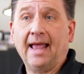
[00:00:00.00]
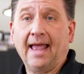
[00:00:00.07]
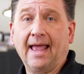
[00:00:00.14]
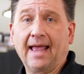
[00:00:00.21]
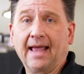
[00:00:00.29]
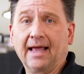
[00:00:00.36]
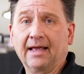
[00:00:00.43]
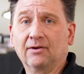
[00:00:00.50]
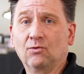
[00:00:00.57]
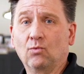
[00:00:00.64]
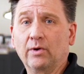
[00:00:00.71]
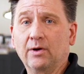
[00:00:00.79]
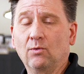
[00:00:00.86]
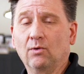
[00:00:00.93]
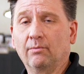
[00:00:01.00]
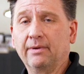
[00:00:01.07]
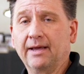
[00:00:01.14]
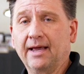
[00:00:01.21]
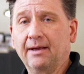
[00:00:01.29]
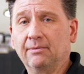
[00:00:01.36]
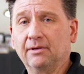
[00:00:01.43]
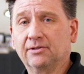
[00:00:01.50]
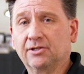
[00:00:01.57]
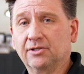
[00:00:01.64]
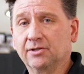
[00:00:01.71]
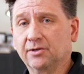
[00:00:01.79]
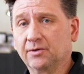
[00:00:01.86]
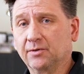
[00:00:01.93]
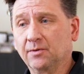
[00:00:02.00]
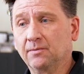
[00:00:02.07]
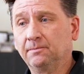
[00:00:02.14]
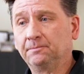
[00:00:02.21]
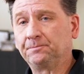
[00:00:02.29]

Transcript: and we will be able to